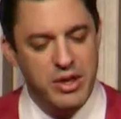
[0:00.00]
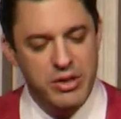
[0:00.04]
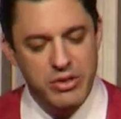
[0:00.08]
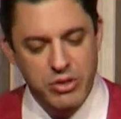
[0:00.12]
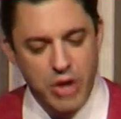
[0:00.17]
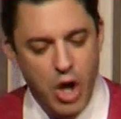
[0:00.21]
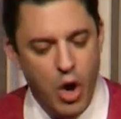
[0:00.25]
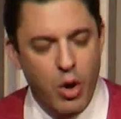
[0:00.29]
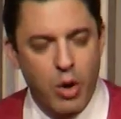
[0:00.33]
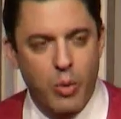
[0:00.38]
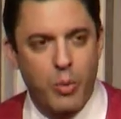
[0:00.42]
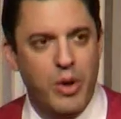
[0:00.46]

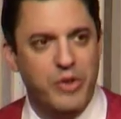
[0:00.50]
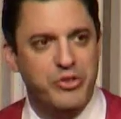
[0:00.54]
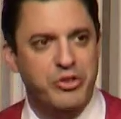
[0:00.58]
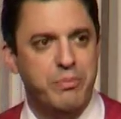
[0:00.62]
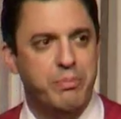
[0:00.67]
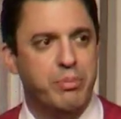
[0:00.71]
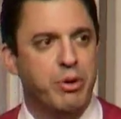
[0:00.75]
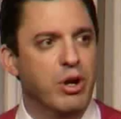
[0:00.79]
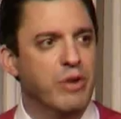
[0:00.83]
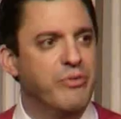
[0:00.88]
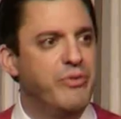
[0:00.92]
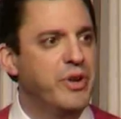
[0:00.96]
No, it
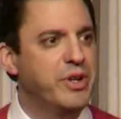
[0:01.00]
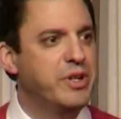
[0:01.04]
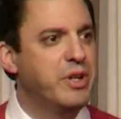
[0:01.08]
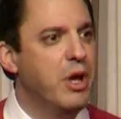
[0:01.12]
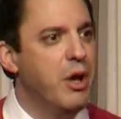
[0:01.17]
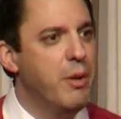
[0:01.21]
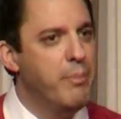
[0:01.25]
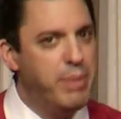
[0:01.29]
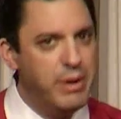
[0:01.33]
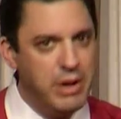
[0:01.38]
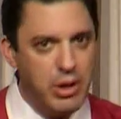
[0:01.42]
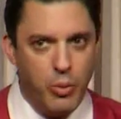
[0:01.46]
wasn't perfect,
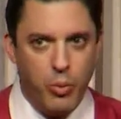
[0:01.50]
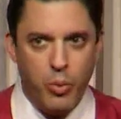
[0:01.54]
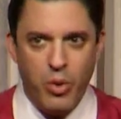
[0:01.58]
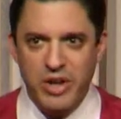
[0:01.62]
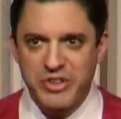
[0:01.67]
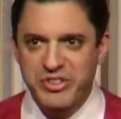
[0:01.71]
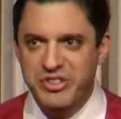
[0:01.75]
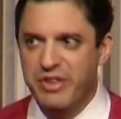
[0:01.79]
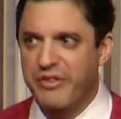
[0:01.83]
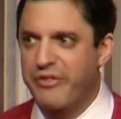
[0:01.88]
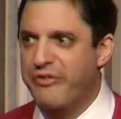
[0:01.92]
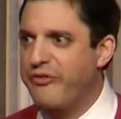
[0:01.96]
but it
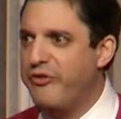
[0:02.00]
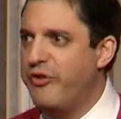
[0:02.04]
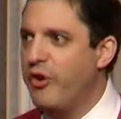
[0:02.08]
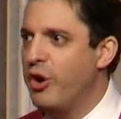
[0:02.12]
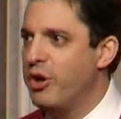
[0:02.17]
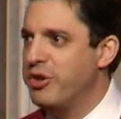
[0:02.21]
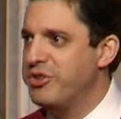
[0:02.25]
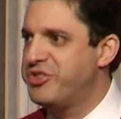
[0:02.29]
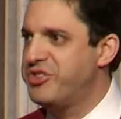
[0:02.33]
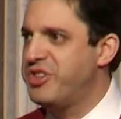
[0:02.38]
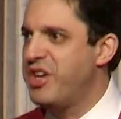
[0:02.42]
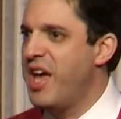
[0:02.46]
was the
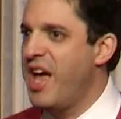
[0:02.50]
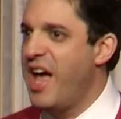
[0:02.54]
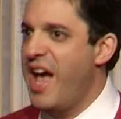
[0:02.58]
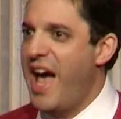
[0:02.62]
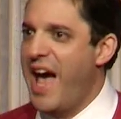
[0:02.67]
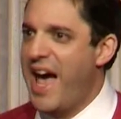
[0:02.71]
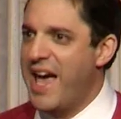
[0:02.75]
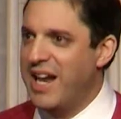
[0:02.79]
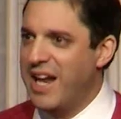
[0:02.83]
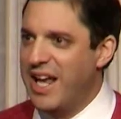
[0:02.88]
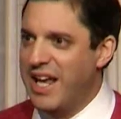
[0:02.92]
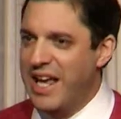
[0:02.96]
first.
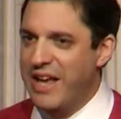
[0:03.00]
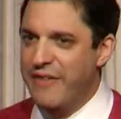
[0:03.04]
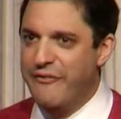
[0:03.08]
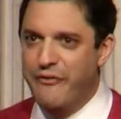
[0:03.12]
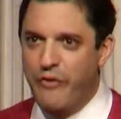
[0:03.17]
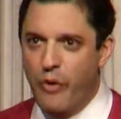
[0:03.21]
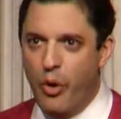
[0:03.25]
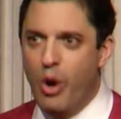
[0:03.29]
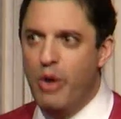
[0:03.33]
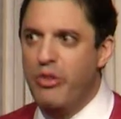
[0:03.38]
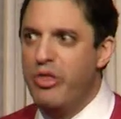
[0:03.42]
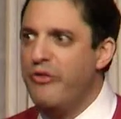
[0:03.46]
And
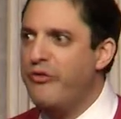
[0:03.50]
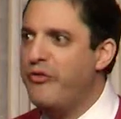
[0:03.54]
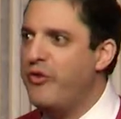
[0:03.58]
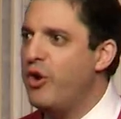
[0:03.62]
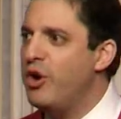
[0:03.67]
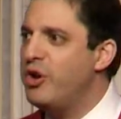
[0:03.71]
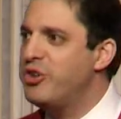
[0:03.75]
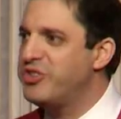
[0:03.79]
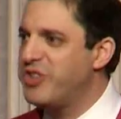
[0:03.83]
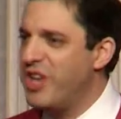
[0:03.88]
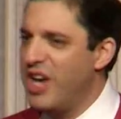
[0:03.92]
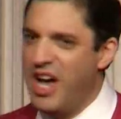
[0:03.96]
for the
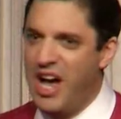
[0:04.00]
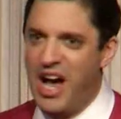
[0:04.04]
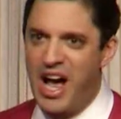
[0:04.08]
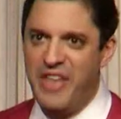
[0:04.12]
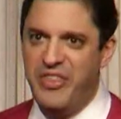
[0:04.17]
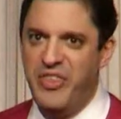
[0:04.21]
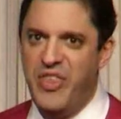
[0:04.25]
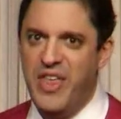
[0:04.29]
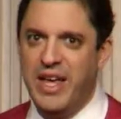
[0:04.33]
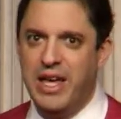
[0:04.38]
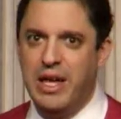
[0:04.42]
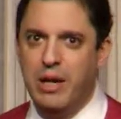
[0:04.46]
first, I
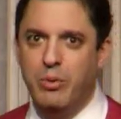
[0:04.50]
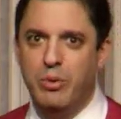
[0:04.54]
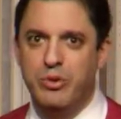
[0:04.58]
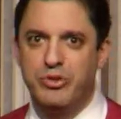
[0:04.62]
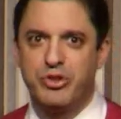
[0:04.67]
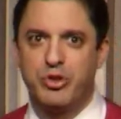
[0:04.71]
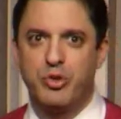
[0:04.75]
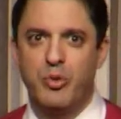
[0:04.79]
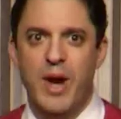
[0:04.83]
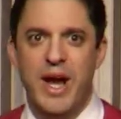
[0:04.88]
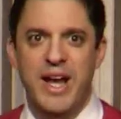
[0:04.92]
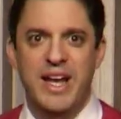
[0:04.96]
think it was
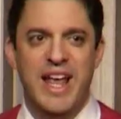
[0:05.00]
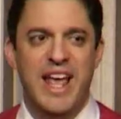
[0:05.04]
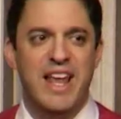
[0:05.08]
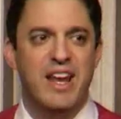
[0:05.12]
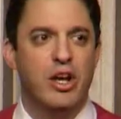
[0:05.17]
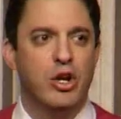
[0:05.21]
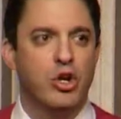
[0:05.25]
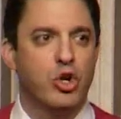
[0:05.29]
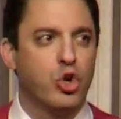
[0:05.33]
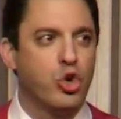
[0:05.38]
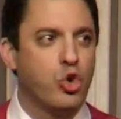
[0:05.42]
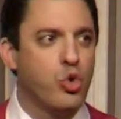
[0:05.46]
great, and
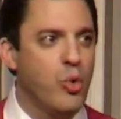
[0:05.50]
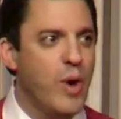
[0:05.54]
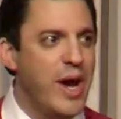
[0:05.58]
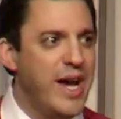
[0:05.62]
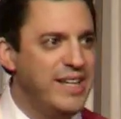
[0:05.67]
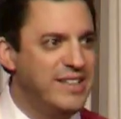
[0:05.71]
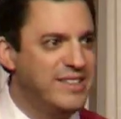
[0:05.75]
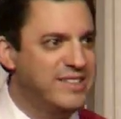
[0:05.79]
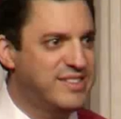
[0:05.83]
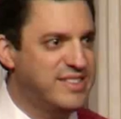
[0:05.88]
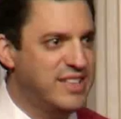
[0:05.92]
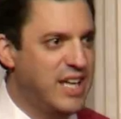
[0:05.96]
a
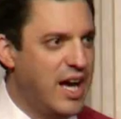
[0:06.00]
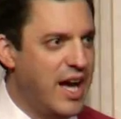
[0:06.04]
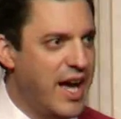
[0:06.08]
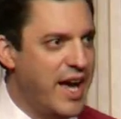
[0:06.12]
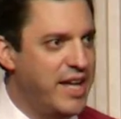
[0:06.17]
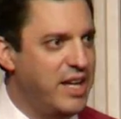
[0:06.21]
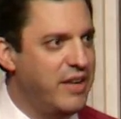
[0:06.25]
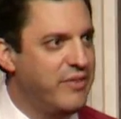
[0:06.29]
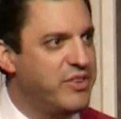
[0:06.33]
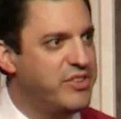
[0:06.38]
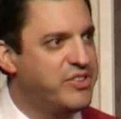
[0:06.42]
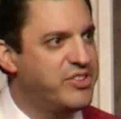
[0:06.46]
great
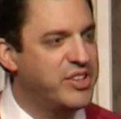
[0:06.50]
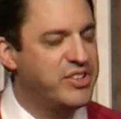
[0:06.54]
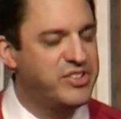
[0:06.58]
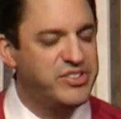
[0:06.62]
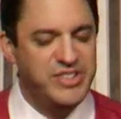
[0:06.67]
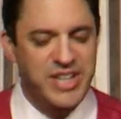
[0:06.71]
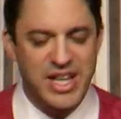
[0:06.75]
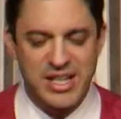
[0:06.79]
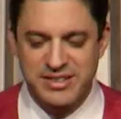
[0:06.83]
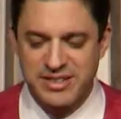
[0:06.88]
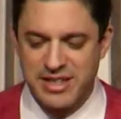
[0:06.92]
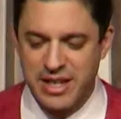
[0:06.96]
sign of the
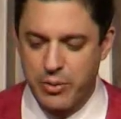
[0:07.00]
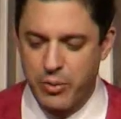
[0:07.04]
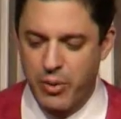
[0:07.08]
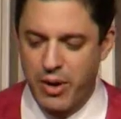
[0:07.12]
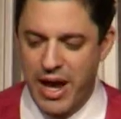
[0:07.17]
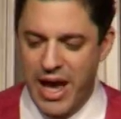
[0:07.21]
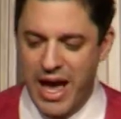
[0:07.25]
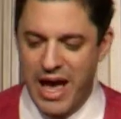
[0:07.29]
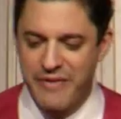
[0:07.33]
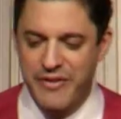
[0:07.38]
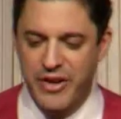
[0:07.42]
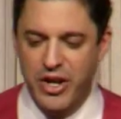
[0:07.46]
success that we're
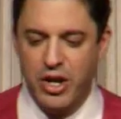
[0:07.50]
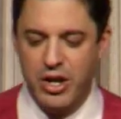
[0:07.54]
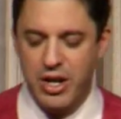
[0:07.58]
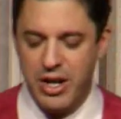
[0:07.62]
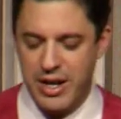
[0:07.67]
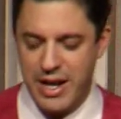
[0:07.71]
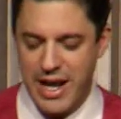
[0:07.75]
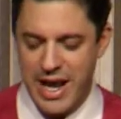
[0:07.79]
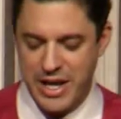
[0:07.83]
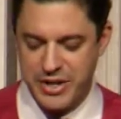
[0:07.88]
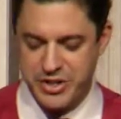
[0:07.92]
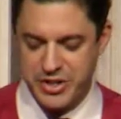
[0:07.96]
having on a
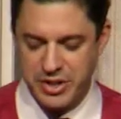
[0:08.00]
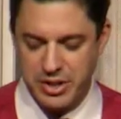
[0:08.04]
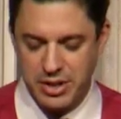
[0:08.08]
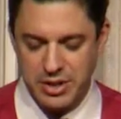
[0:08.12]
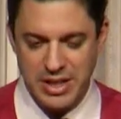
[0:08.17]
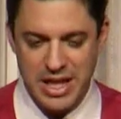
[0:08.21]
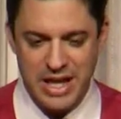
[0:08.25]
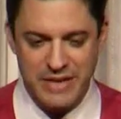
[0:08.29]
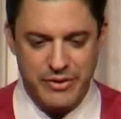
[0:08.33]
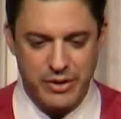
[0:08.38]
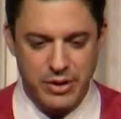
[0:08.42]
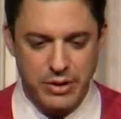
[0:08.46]
national
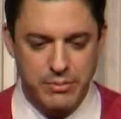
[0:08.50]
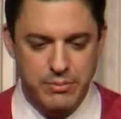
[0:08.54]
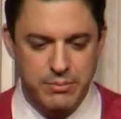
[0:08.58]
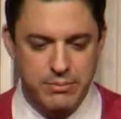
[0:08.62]
level.